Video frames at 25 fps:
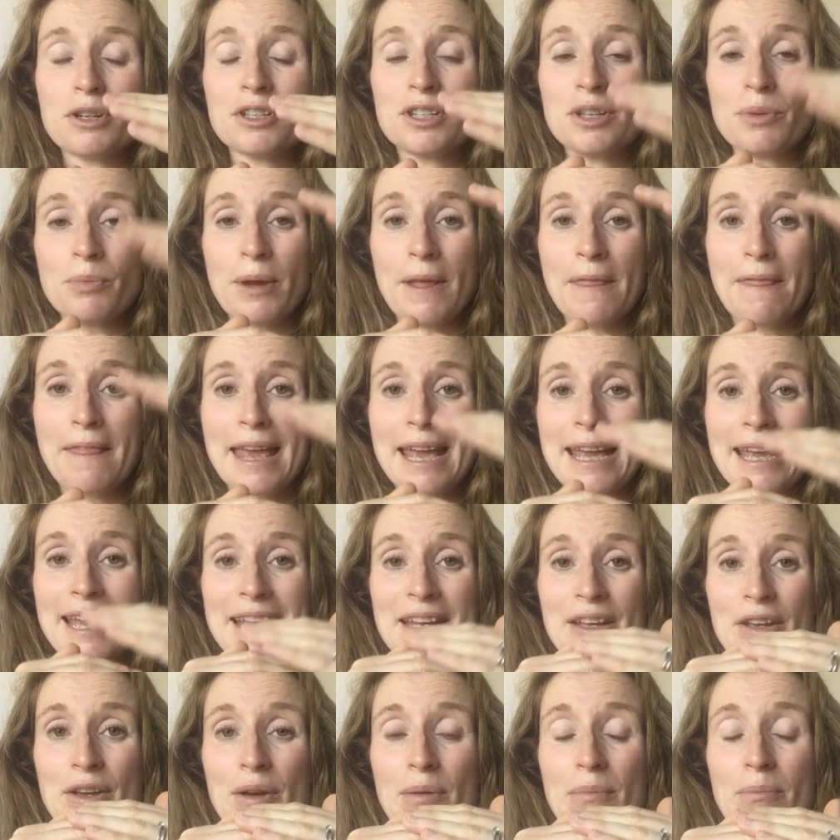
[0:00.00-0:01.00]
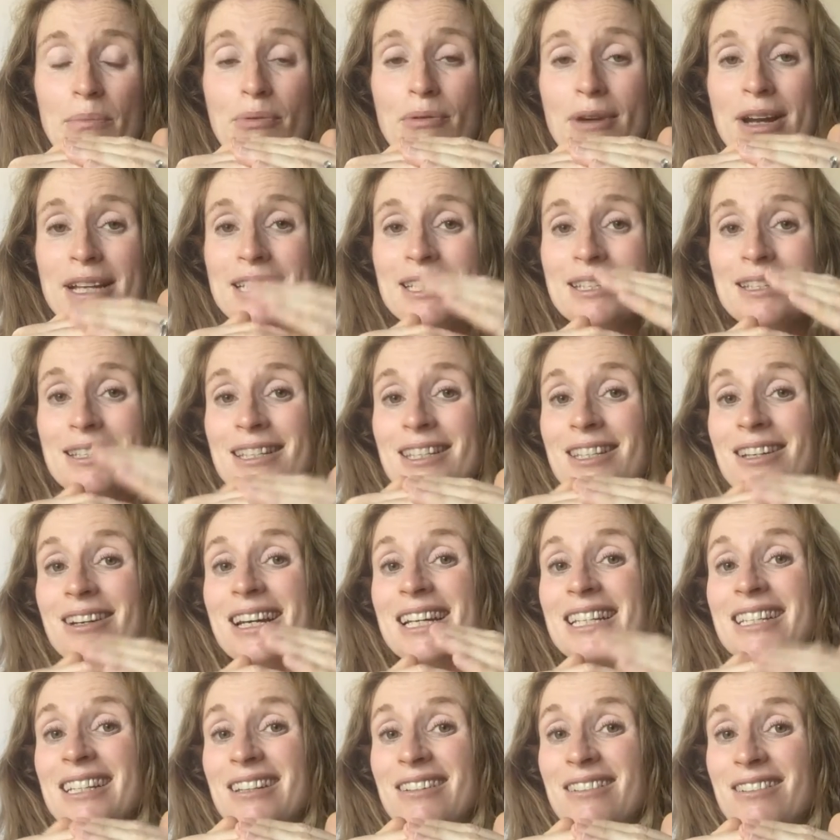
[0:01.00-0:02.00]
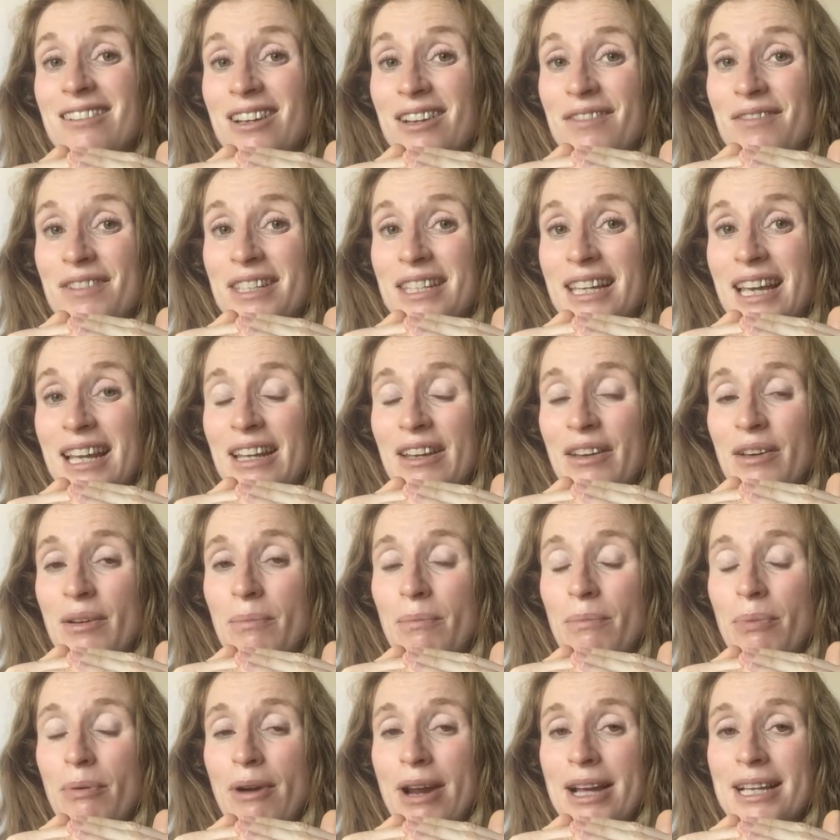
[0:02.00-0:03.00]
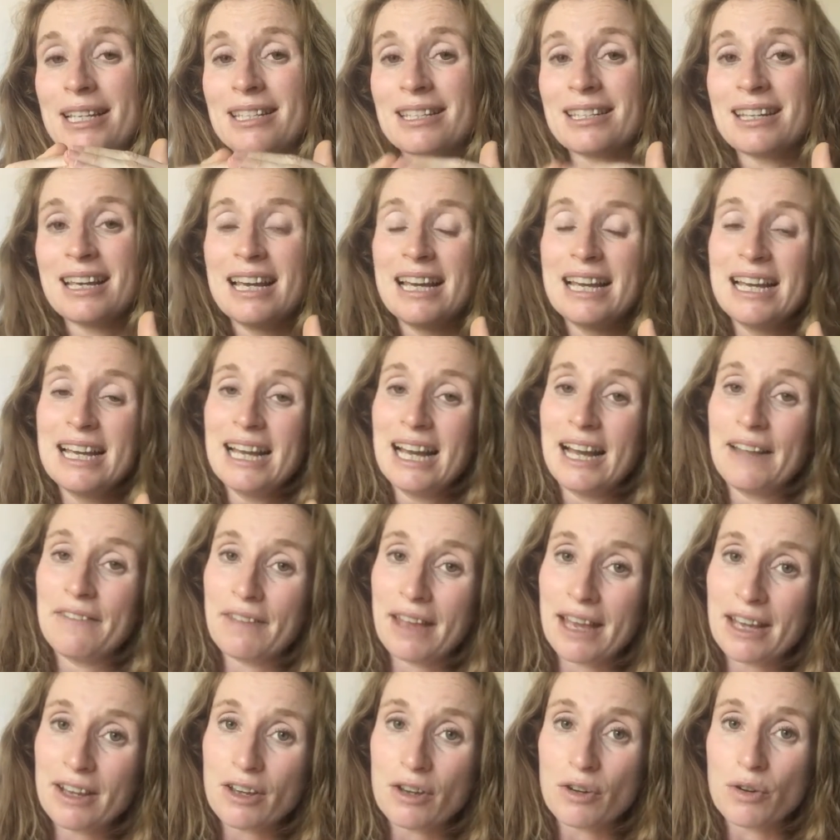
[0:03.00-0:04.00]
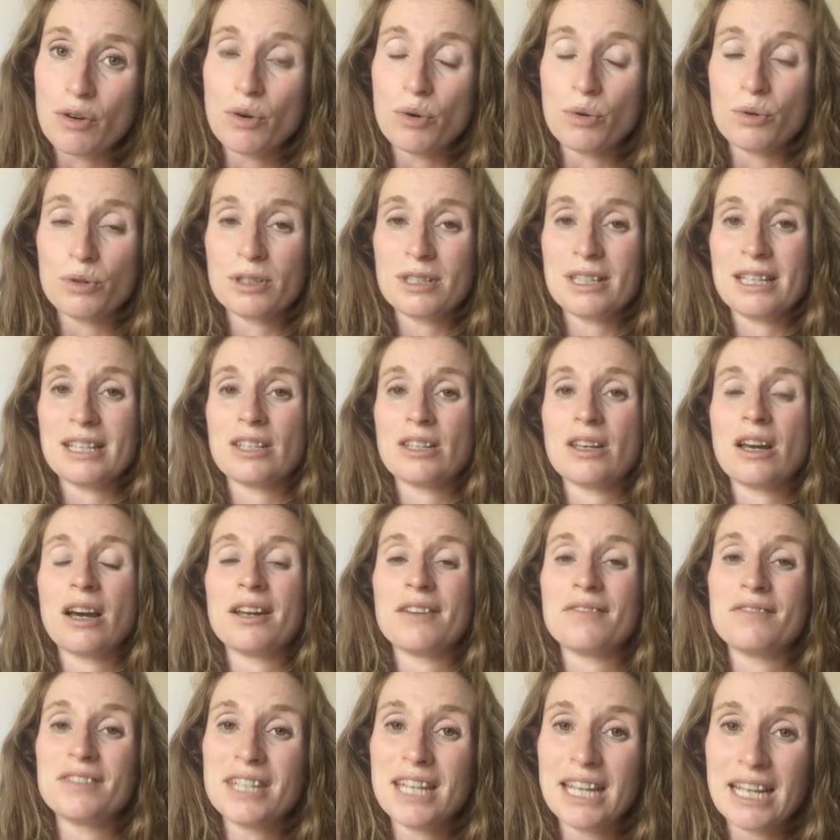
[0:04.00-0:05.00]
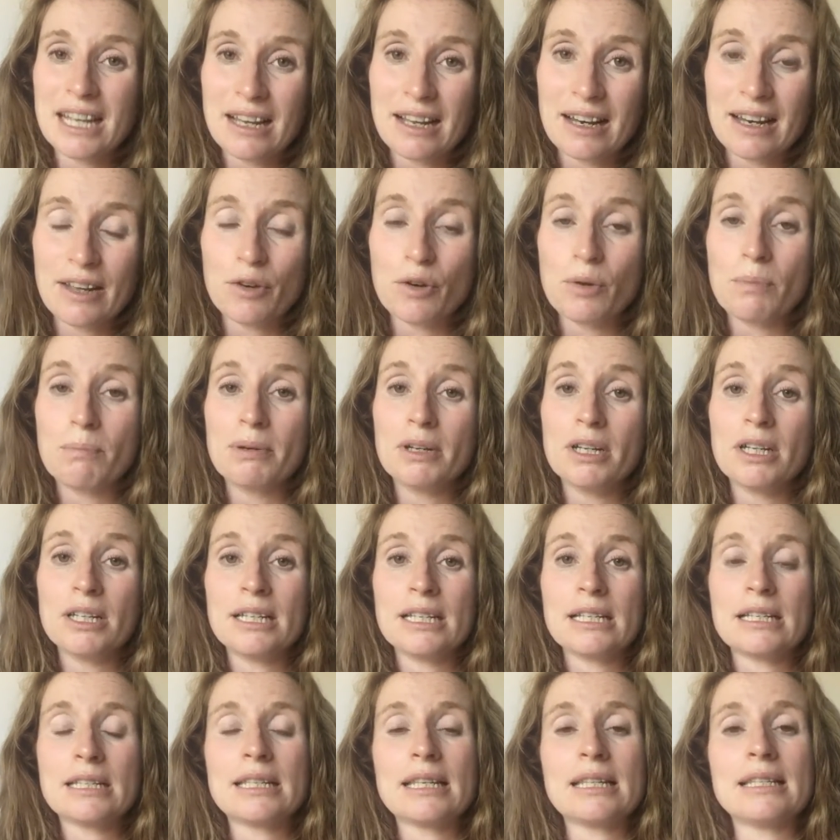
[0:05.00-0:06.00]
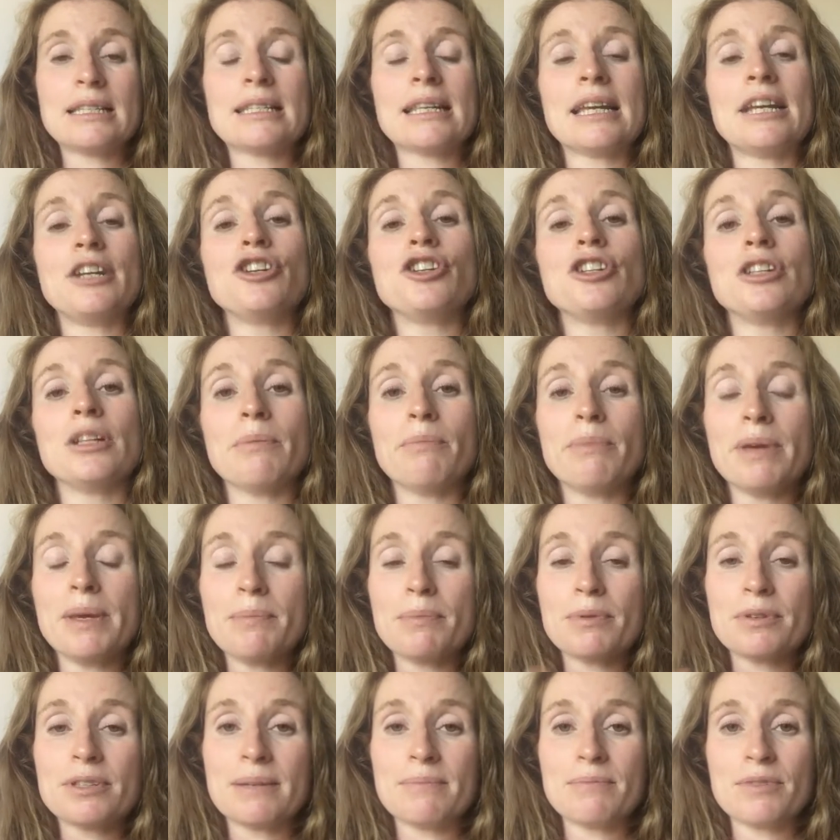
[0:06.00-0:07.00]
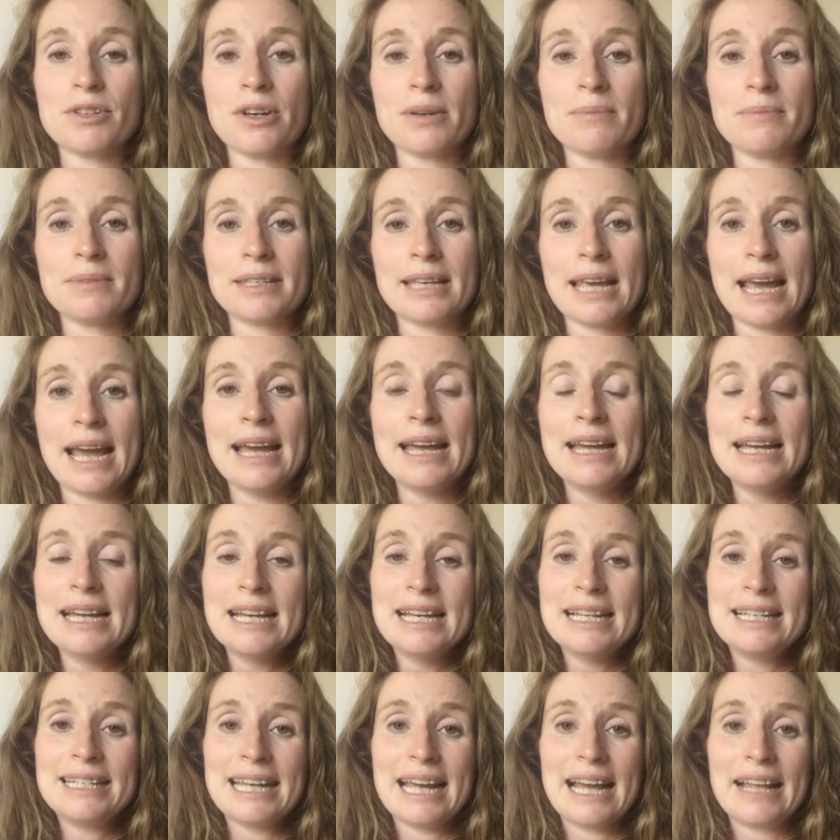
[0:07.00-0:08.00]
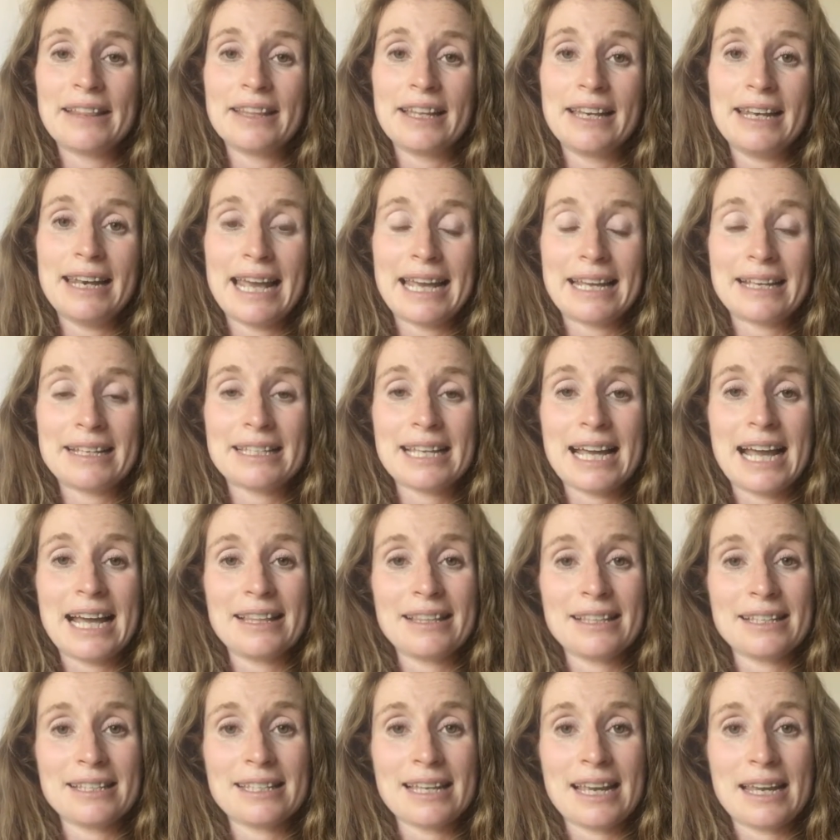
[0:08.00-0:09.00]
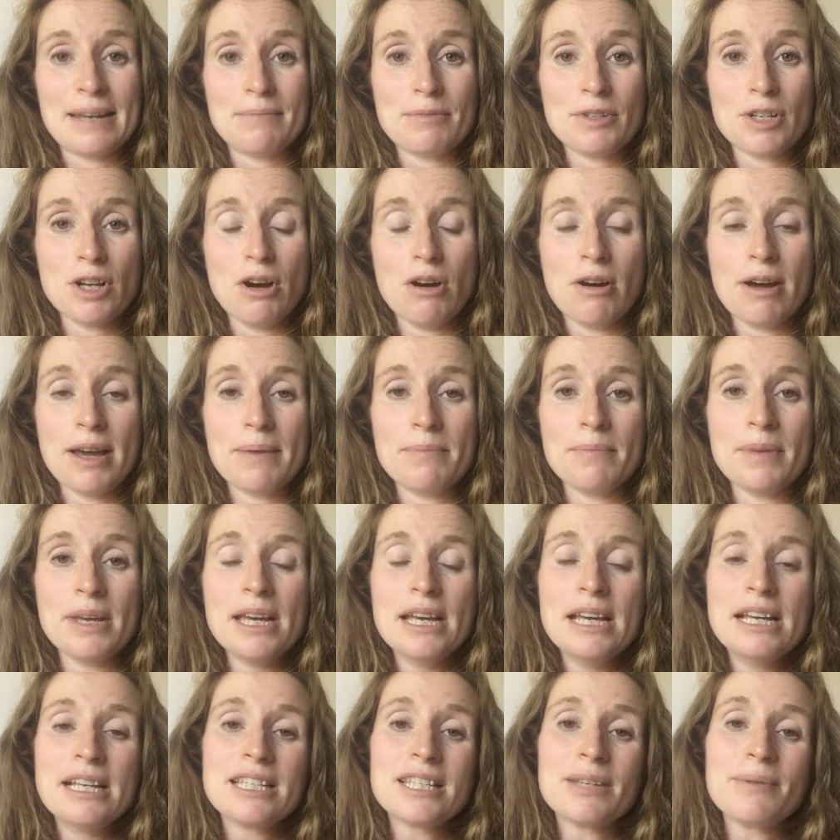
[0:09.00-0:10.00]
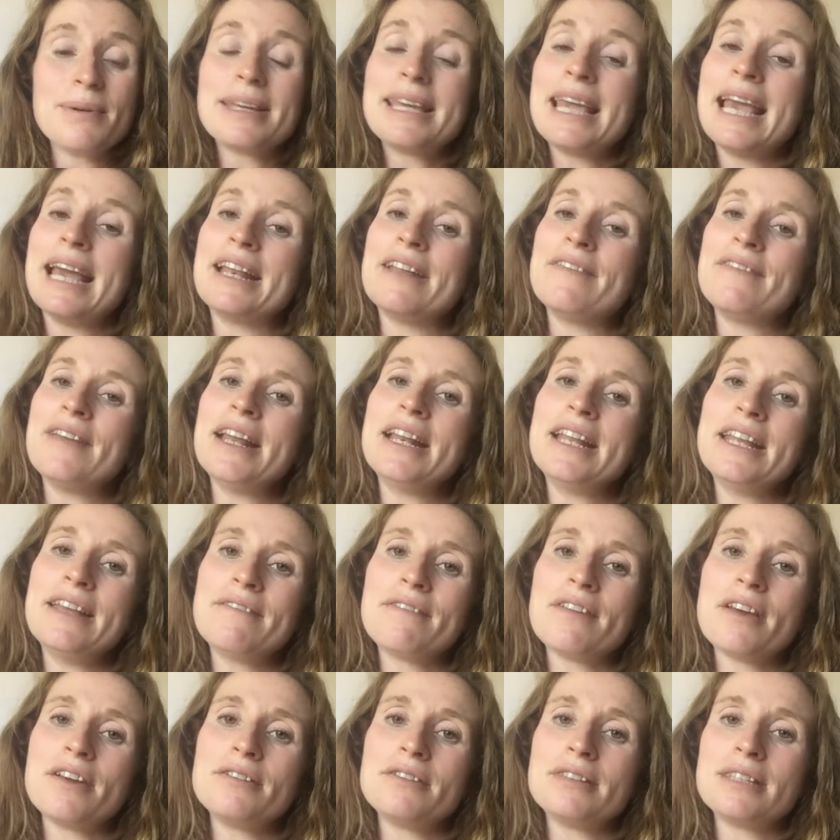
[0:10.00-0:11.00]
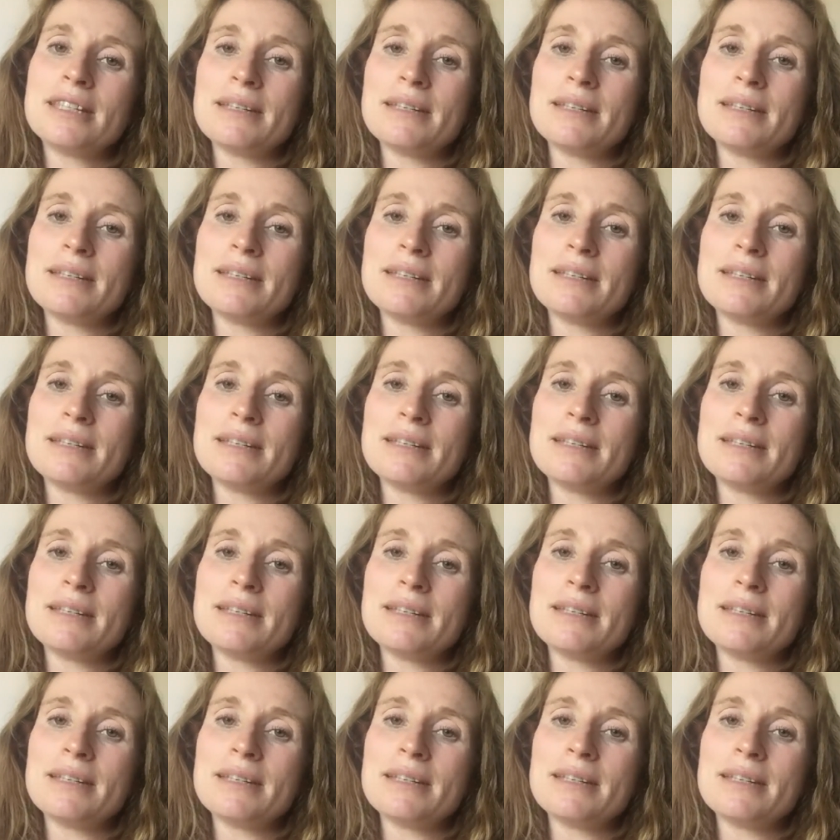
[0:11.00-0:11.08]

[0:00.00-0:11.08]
So when they're getting compressed, the sciatic nerve is getting compressed, and that can cause this kind of tingling or burning sensation that people sometimes get down the legs at the same time. So again, if any of those